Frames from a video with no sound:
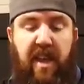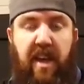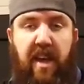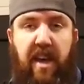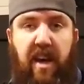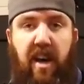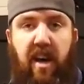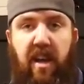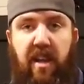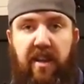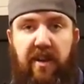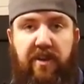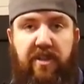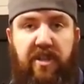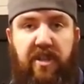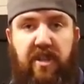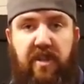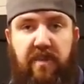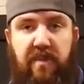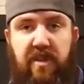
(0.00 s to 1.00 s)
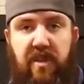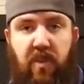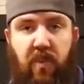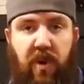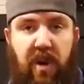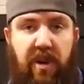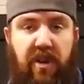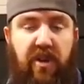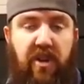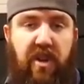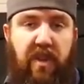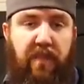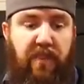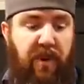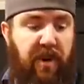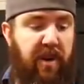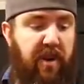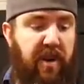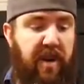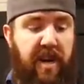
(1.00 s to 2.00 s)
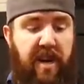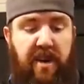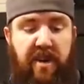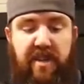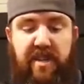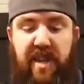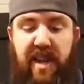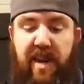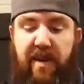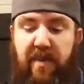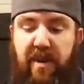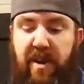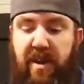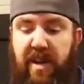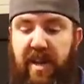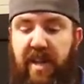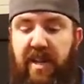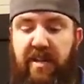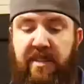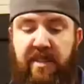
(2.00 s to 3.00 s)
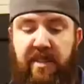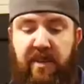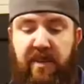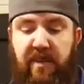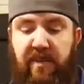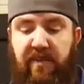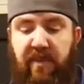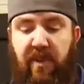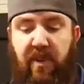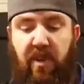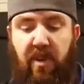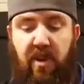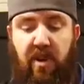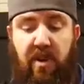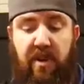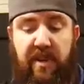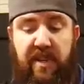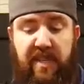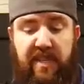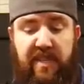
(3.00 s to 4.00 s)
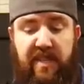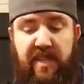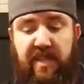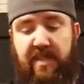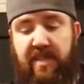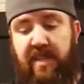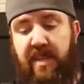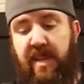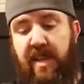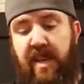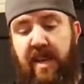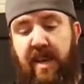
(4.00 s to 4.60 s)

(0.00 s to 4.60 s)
a hollow tube to where you can put your inner tie rod into for a long distance.